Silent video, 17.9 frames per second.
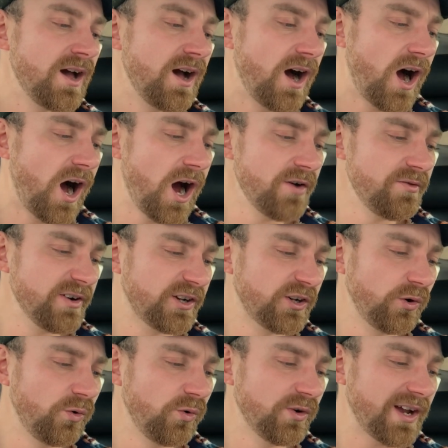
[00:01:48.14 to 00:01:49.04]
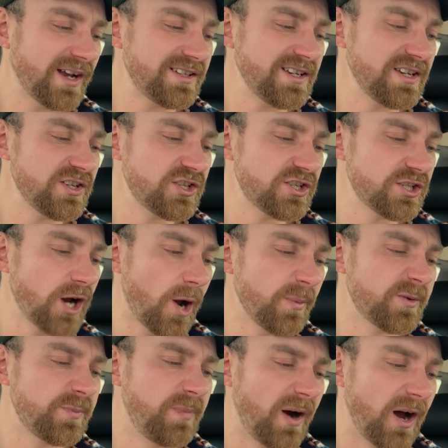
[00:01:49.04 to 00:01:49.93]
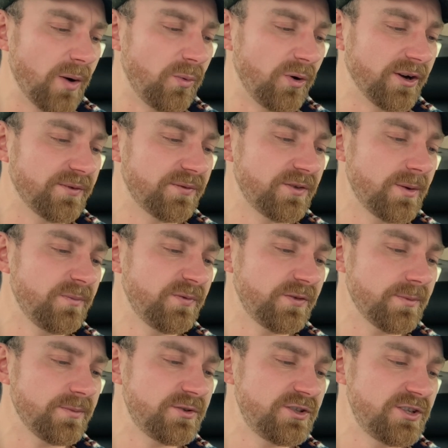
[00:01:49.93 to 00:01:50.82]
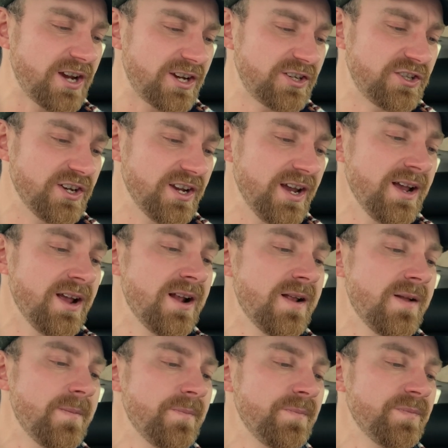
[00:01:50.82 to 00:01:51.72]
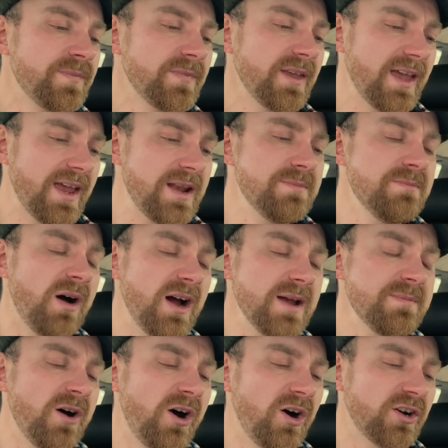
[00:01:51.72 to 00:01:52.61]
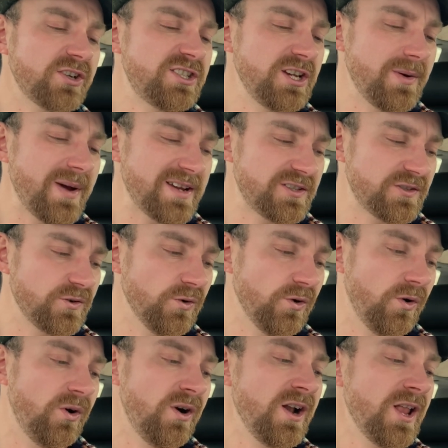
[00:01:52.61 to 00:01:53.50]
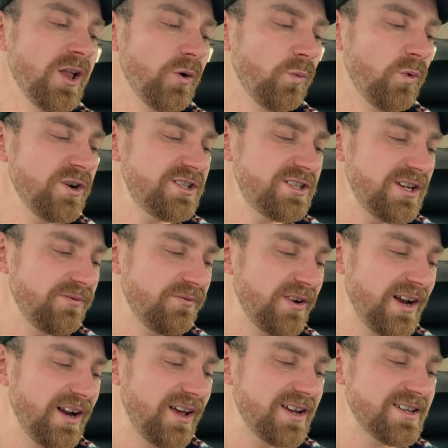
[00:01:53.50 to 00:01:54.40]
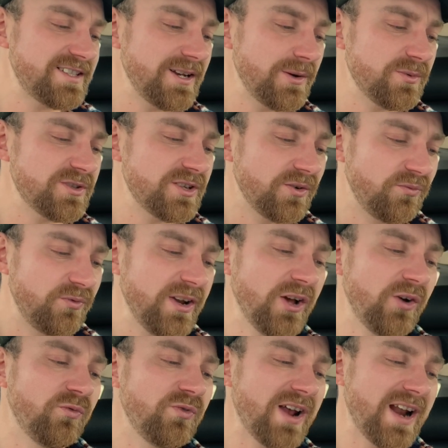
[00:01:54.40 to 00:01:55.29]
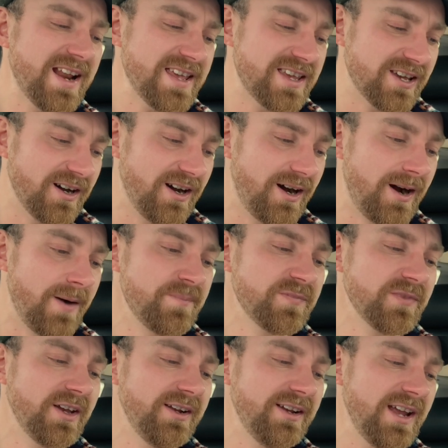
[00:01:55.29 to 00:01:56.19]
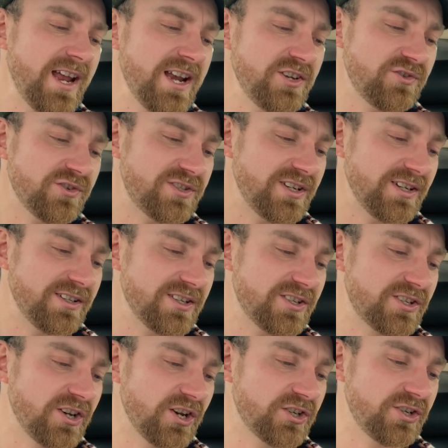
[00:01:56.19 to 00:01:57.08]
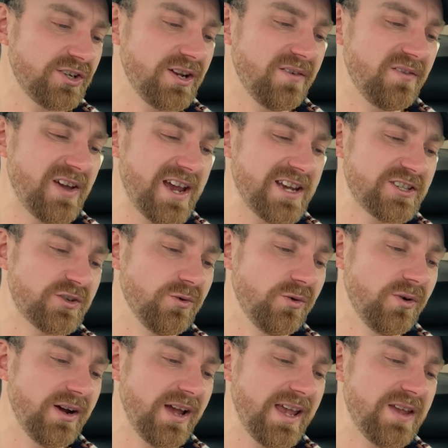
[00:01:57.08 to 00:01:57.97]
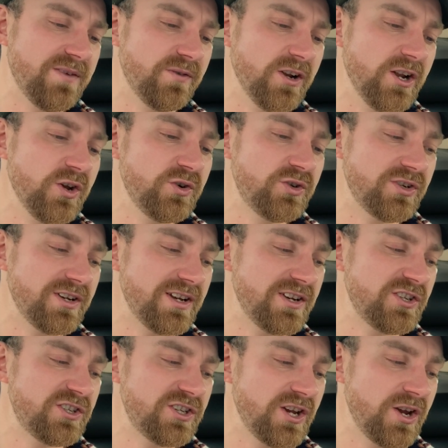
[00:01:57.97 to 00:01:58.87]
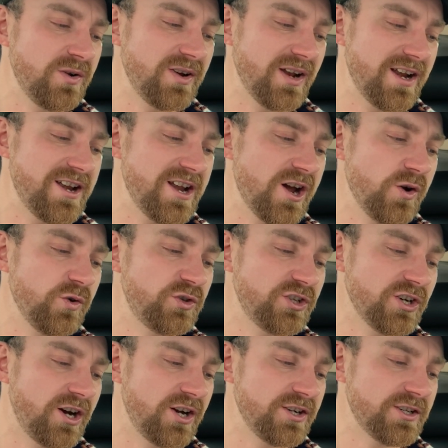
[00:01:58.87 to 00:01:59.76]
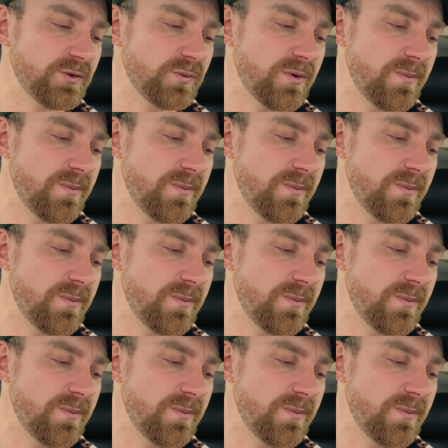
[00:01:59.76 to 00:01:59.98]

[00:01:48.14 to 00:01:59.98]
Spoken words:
I recall getting stopped by one of them from Cheshire in my Mark II Escort. Once he realised it was a real rally car, an interesting discussion of Escort evolution ensued and no charges were